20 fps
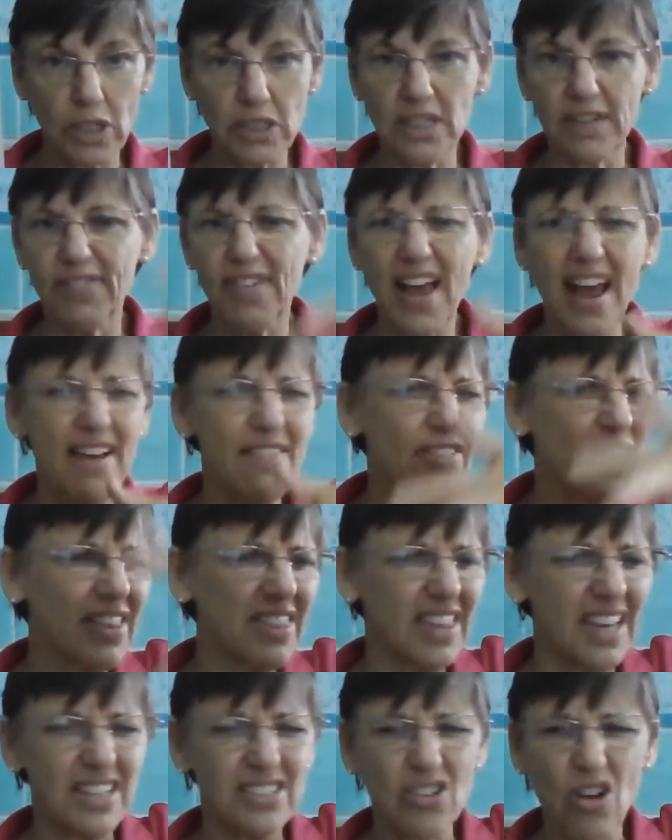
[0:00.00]
Because if
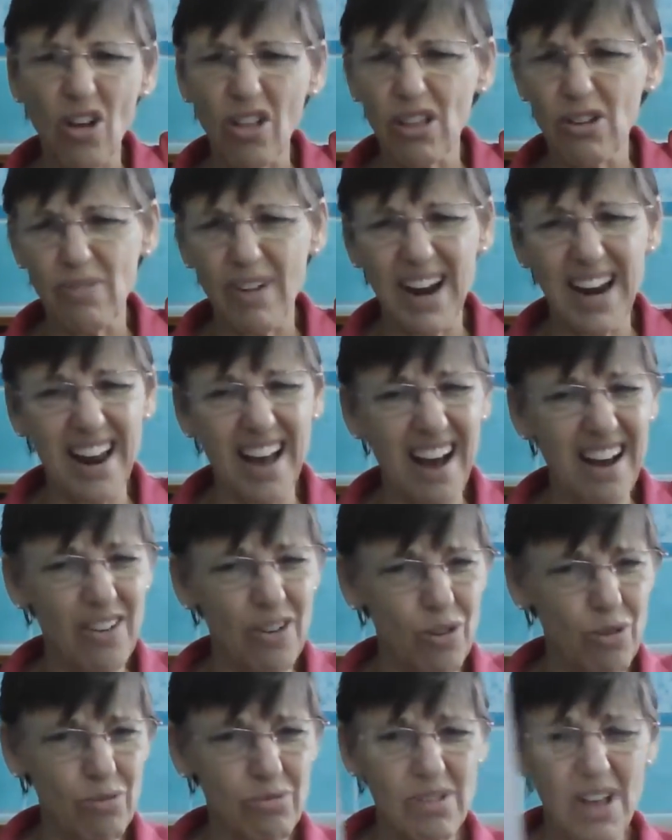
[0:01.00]
everything's all a
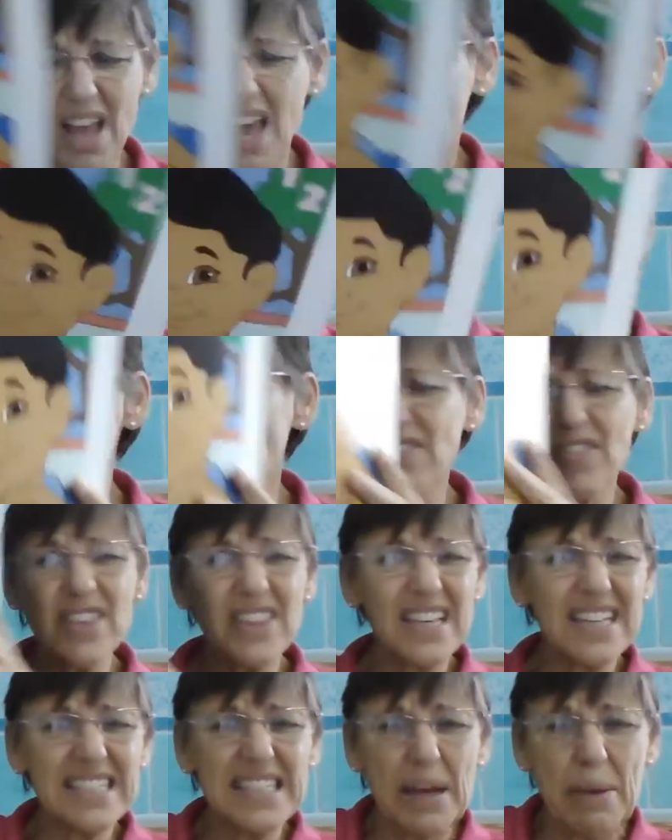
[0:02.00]
relajo, if
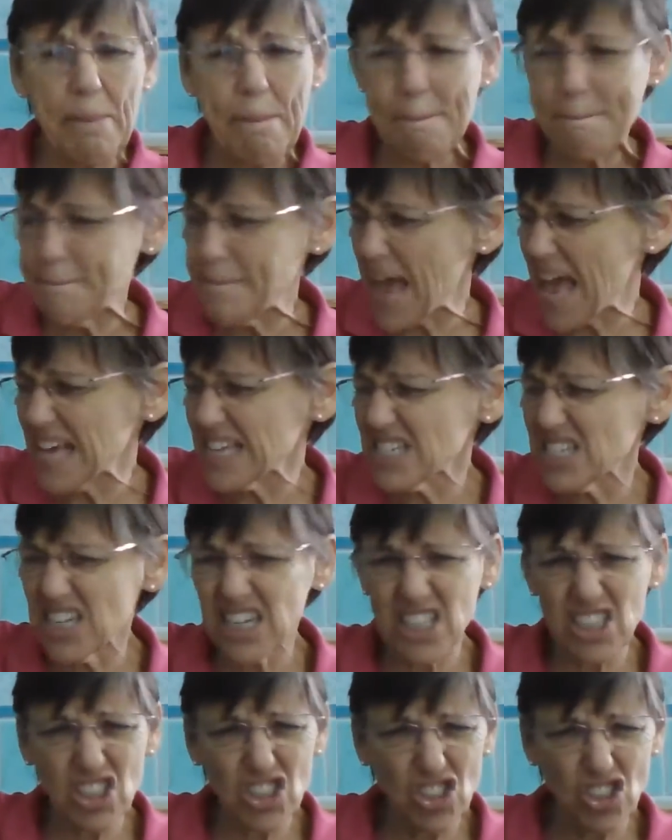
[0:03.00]
everything's a mess
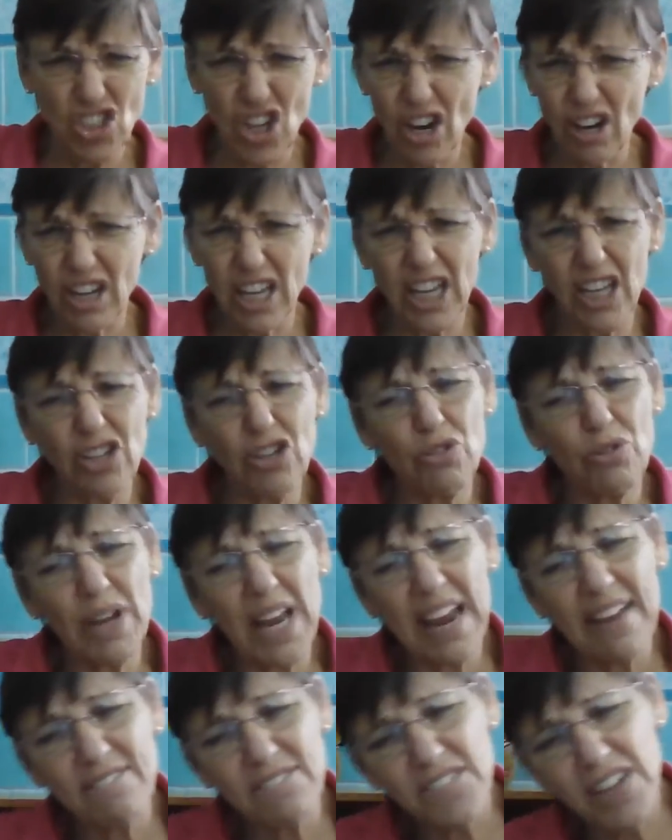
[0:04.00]
and it's junky and you
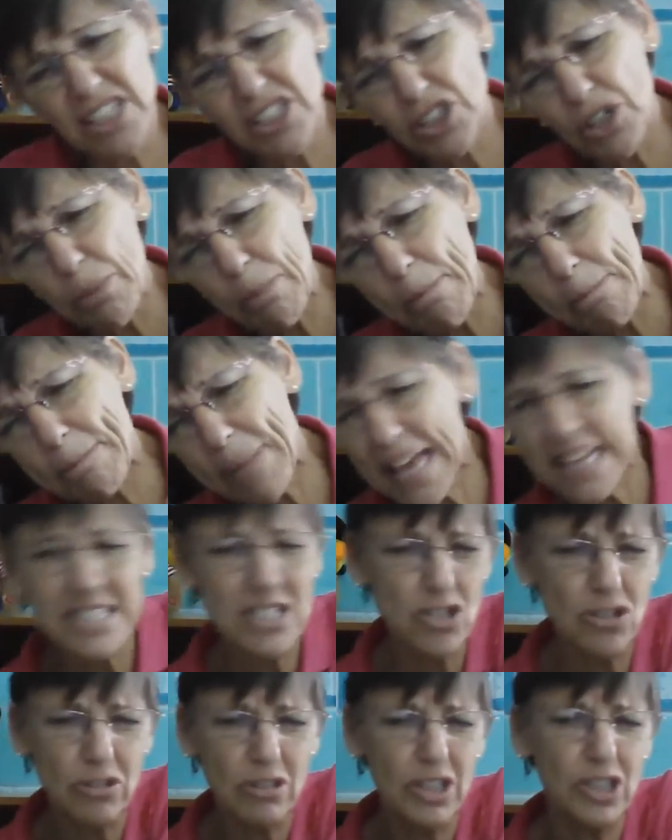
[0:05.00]
can't find your
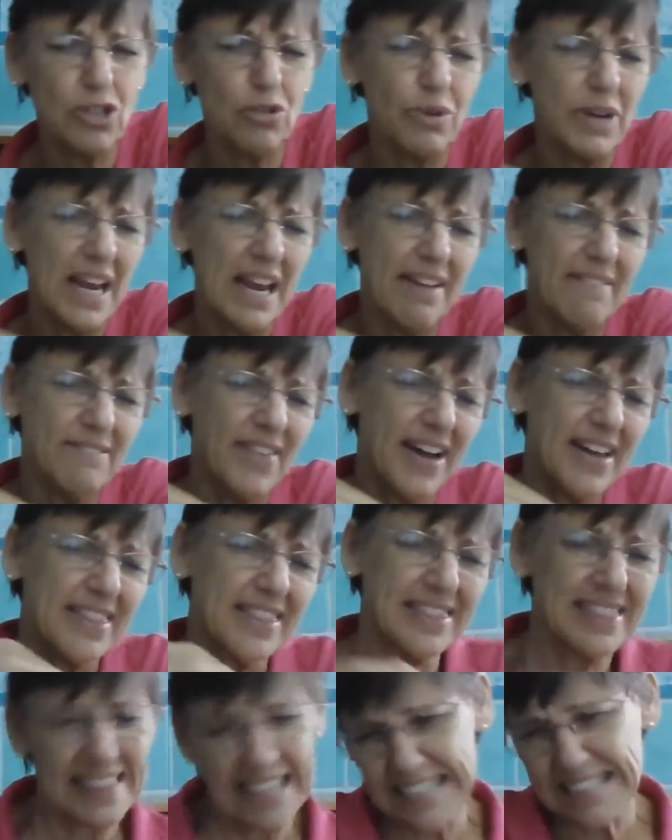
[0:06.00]
pencil and you can't find
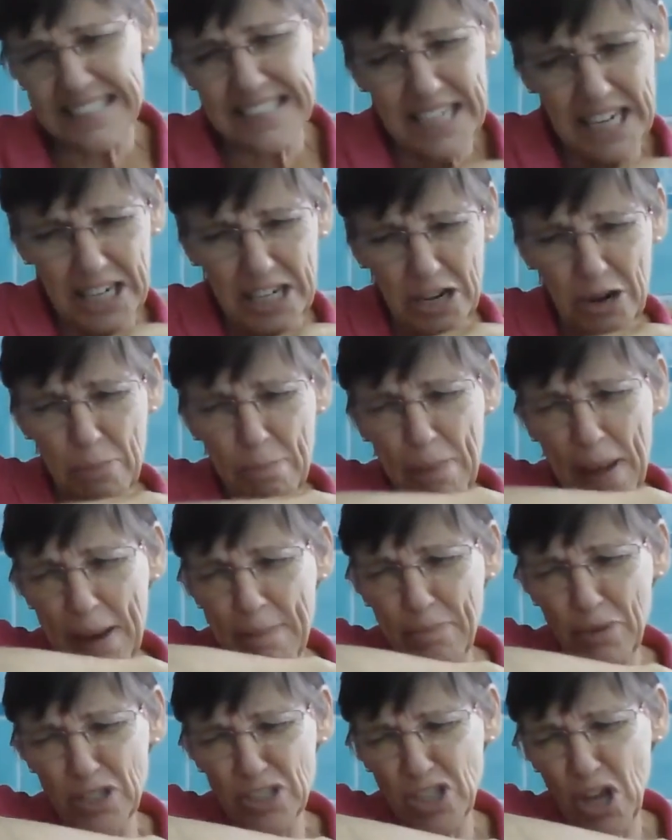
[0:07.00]
this and your
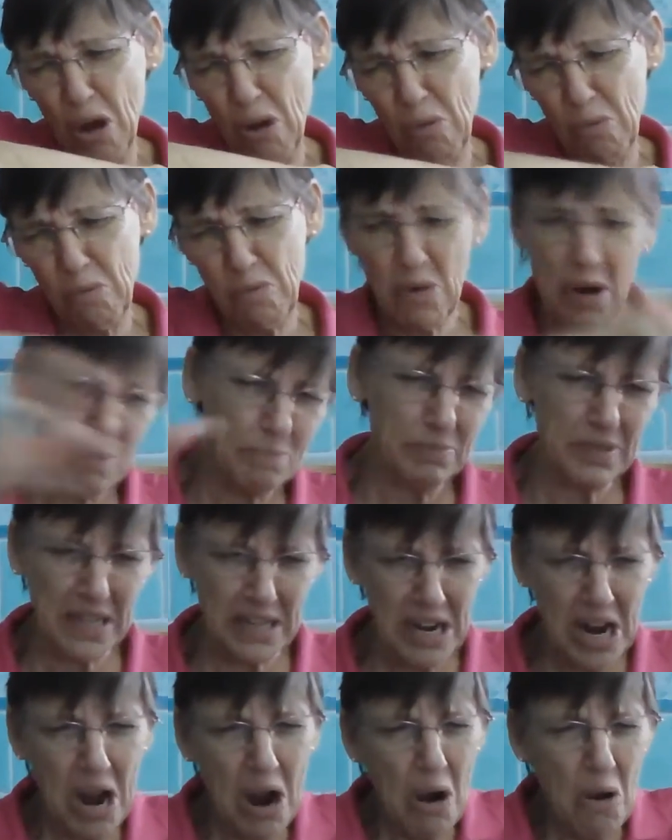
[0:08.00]
paper's all ripped and